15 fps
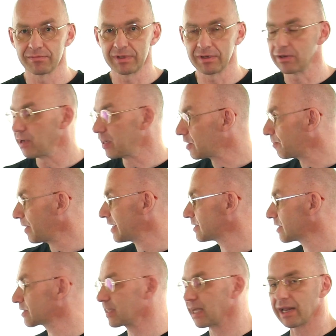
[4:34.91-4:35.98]
you know, in the
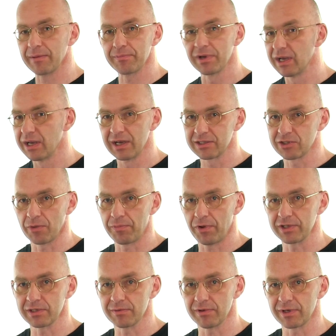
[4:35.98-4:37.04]
basic setup, it's not
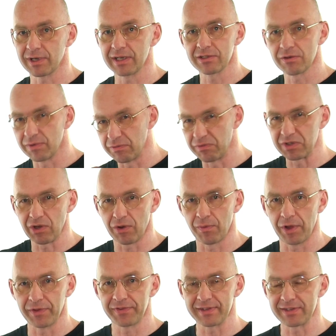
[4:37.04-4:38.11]
possible, okay? So we, we don't
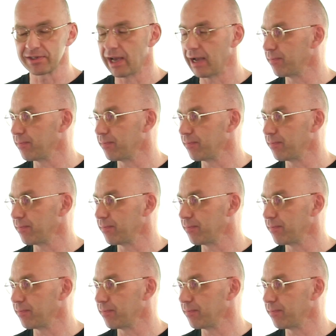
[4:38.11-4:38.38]
want this to